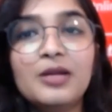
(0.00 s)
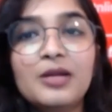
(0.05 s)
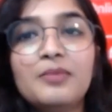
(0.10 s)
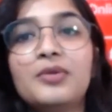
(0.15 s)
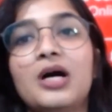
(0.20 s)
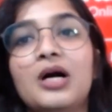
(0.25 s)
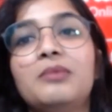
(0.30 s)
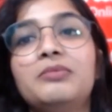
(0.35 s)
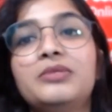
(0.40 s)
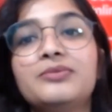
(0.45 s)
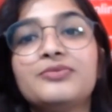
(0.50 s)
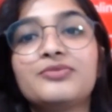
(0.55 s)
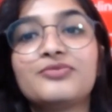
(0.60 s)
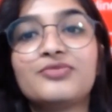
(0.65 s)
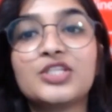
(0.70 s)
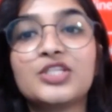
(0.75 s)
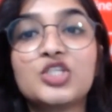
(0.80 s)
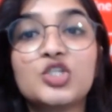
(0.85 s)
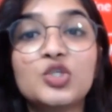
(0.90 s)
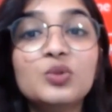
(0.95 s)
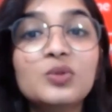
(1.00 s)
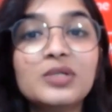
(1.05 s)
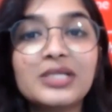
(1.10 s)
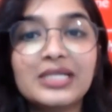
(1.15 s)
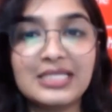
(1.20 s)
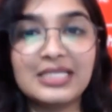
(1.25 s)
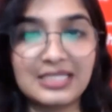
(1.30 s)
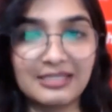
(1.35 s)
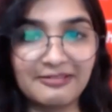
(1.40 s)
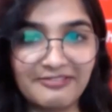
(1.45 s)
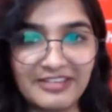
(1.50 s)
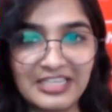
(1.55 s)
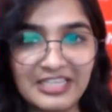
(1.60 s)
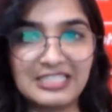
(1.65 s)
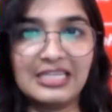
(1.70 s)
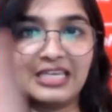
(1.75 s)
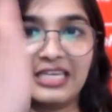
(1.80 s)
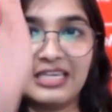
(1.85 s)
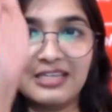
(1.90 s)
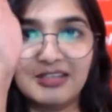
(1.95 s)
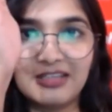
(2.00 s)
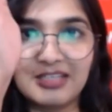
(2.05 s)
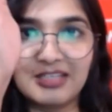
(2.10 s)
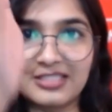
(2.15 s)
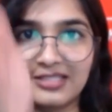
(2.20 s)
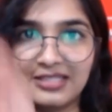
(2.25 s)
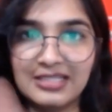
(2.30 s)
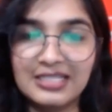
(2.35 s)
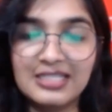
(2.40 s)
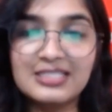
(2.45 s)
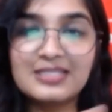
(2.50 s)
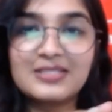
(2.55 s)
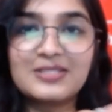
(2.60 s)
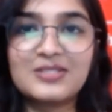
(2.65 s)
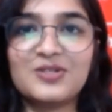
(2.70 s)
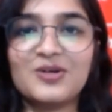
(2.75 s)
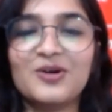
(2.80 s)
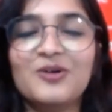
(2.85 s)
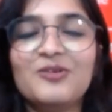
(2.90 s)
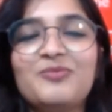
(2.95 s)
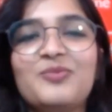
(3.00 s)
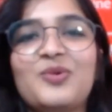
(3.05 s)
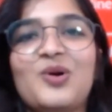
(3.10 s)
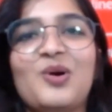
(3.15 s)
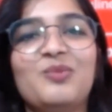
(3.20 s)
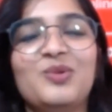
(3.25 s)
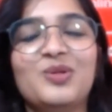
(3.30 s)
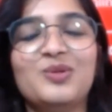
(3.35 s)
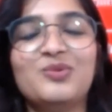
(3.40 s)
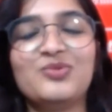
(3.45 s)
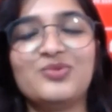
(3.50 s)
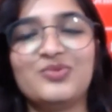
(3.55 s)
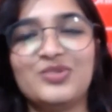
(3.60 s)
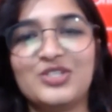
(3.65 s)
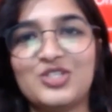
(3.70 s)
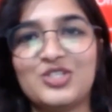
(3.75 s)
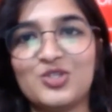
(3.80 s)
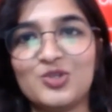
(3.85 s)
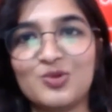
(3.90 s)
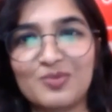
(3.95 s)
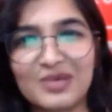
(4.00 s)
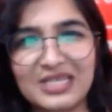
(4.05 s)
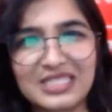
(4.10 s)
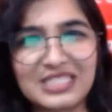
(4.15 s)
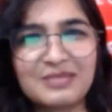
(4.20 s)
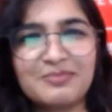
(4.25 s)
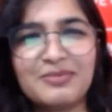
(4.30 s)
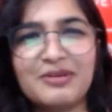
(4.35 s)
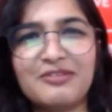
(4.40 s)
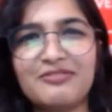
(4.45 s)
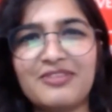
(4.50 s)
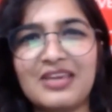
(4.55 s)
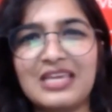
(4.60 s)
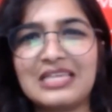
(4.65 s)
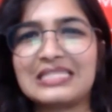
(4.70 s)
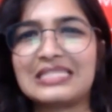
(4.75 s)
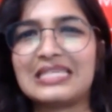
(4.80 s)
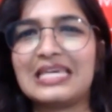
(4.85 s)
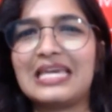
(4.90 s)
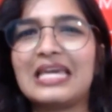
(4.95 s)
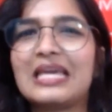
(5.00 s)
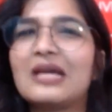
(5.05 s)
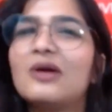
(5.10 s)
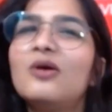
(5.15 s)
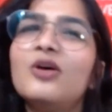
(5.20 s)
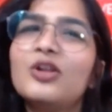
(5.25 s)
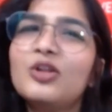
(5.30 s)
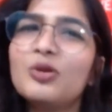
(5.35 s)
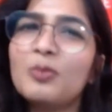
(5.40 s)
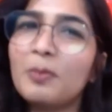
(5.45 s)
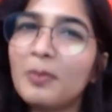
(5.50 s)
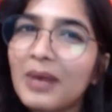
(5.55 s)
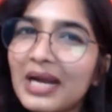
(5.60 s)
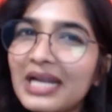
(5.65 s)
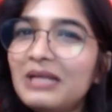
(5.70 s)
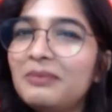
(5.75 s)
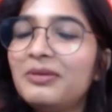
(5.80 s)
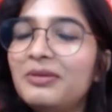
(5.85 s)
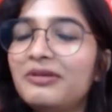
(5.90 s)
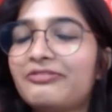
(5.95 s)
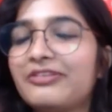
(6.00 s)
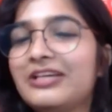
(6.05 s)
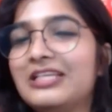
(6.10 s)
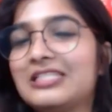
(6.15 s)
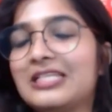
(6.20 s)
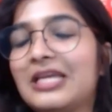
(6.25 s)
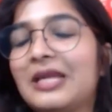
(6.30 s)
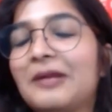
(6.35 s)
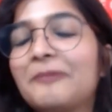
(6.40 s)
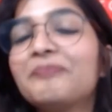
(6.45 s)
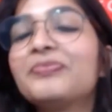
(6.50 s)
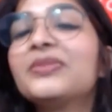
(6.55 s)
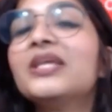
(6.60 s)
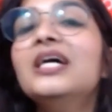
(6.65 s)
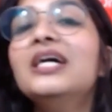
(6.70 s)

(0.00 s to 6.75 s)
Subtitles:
problems which you guys are facing, here is the list of problems which you must be facing or you might be facing,